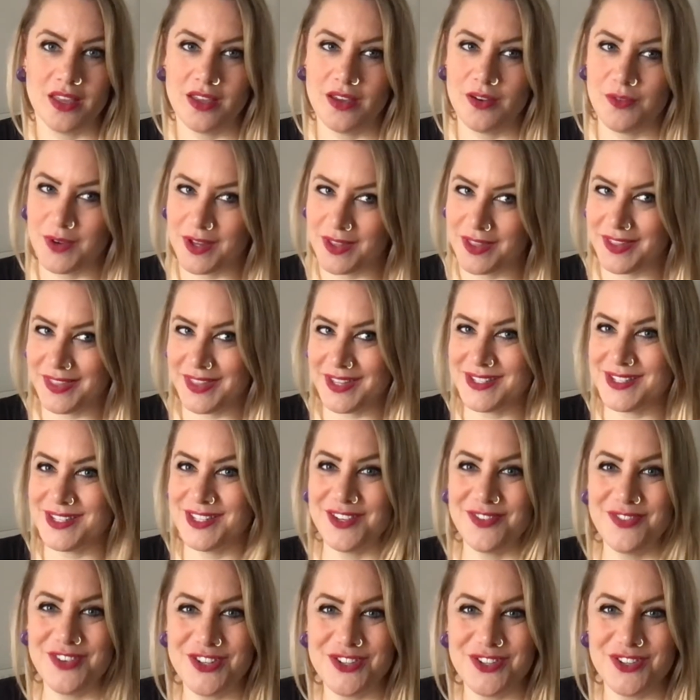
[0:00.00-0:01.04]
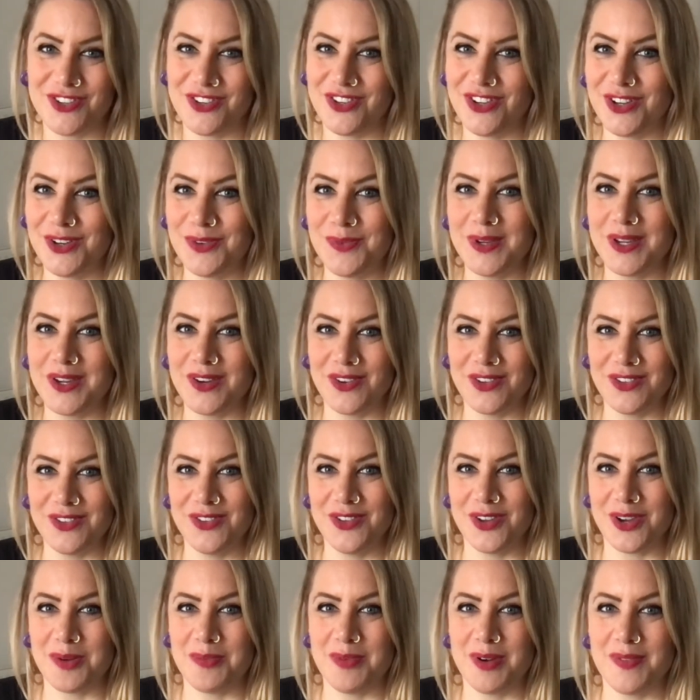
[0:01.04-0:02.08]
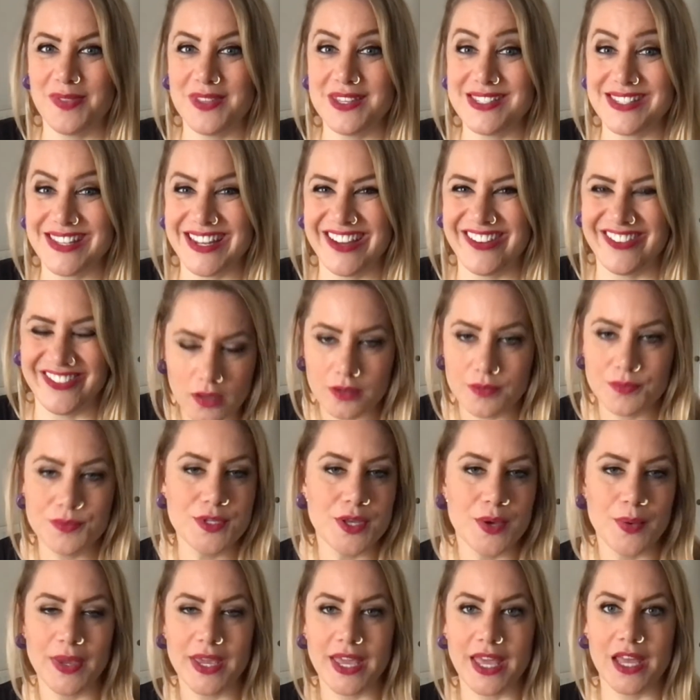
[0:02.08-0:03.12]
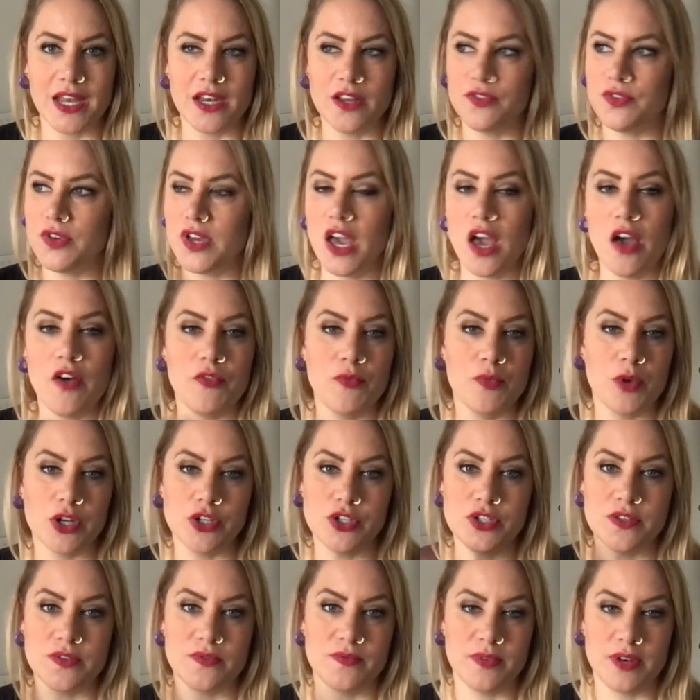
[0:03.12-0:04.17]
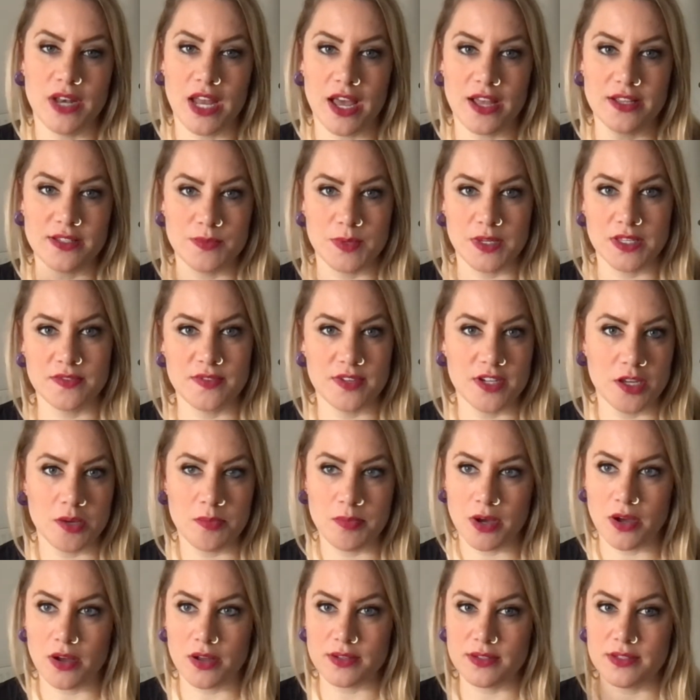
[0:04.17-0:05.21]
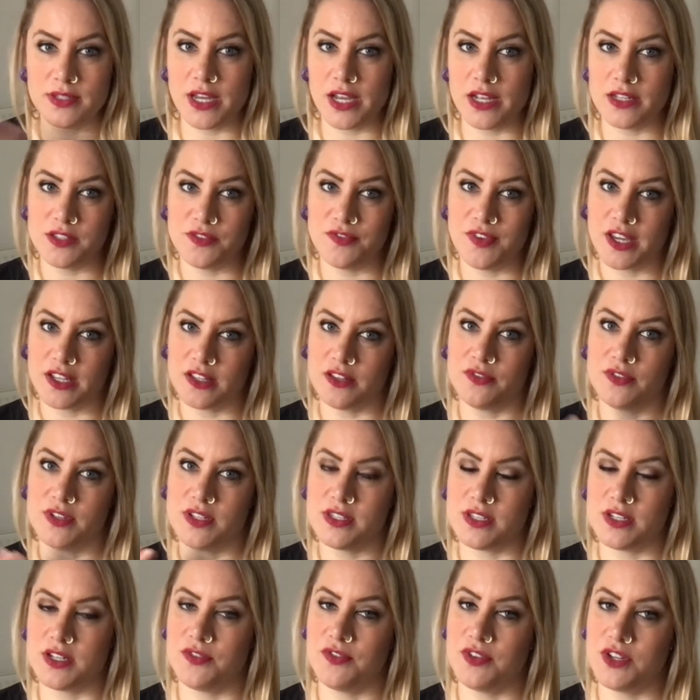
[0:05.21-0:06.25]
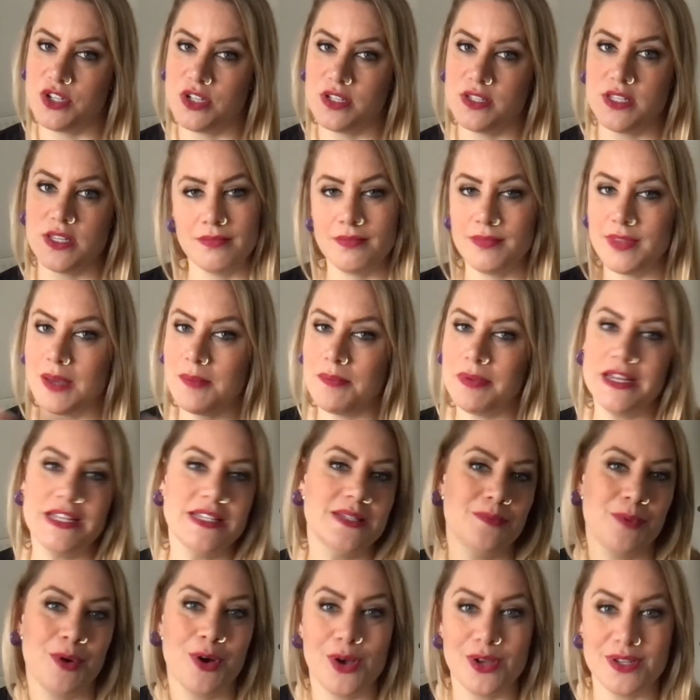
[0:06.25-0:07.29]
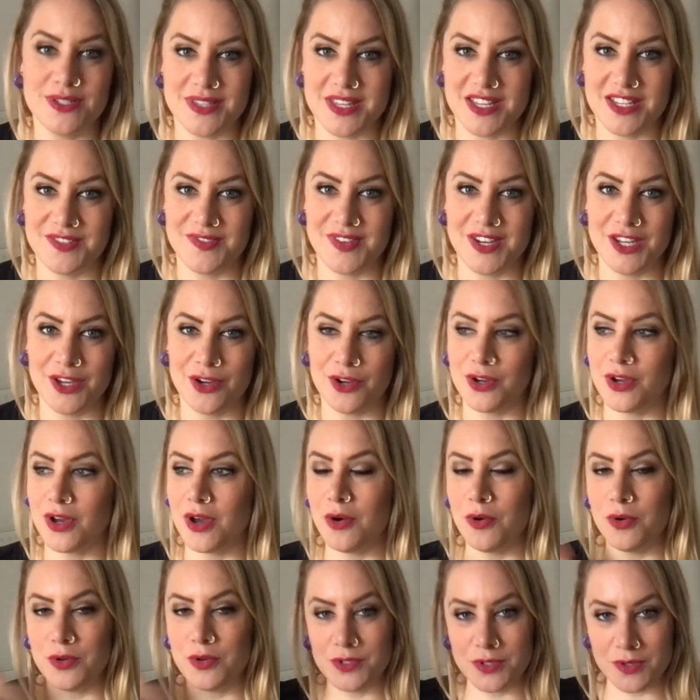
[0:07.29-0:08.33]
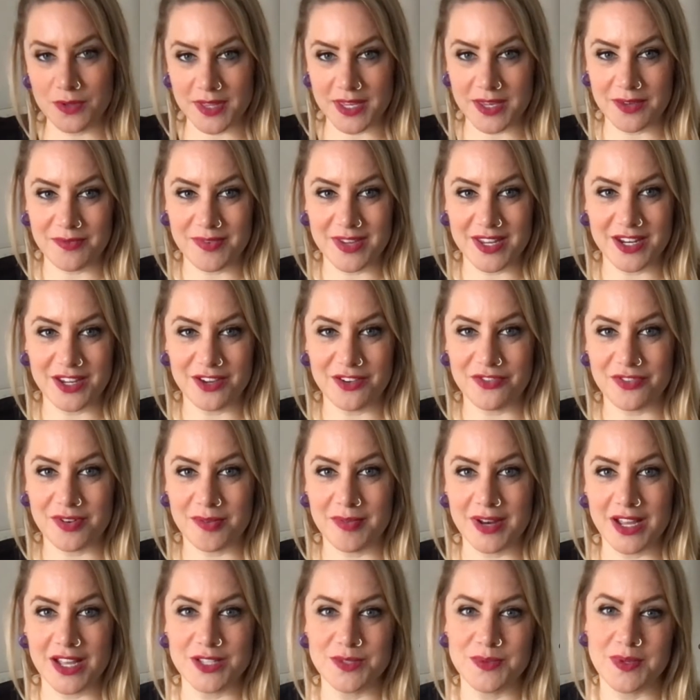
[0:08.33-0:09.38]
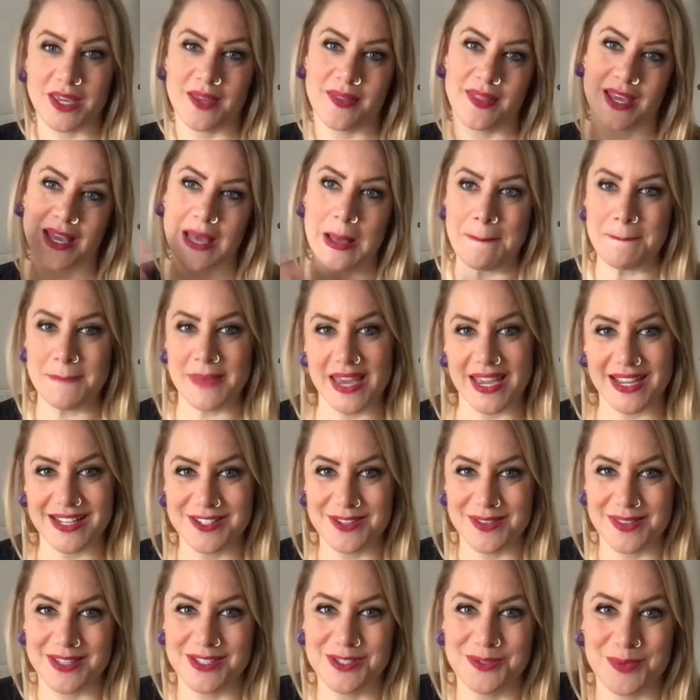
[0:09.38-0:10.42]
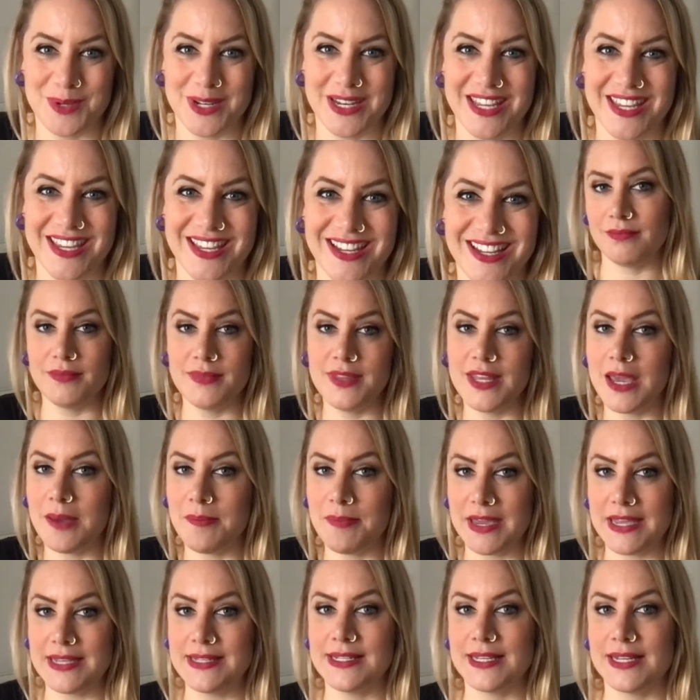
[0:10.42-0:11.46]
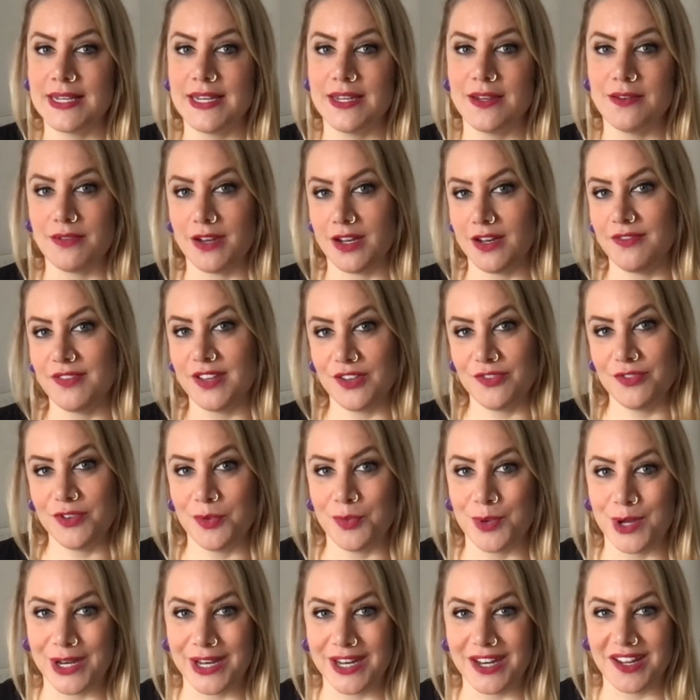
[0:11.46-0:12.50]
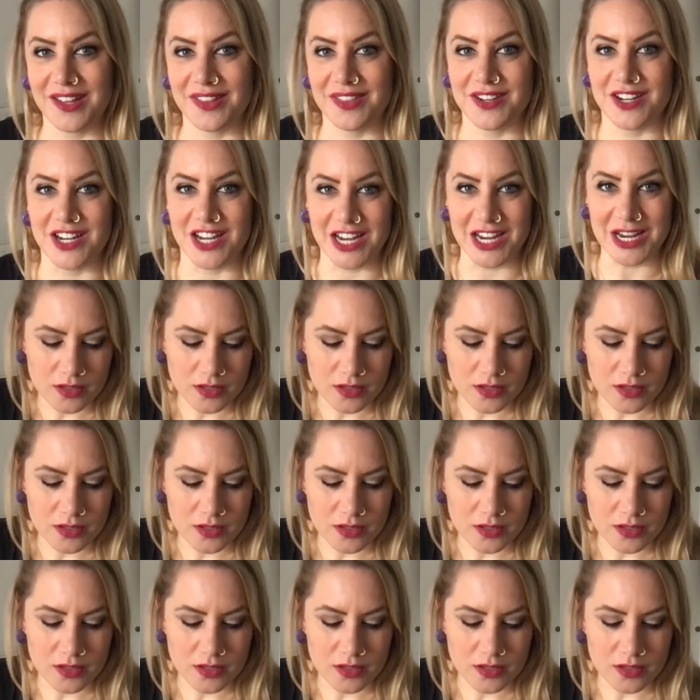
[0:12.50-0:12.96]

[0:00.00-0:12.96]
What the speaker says: Whether this is efficient or not, we're going to talk about this now. So again, if you have watched last week's video about sales effectiveness and efficiency, then please pause this video, go to the video from last week, and then come back to this one here. They are basically relevant for one another.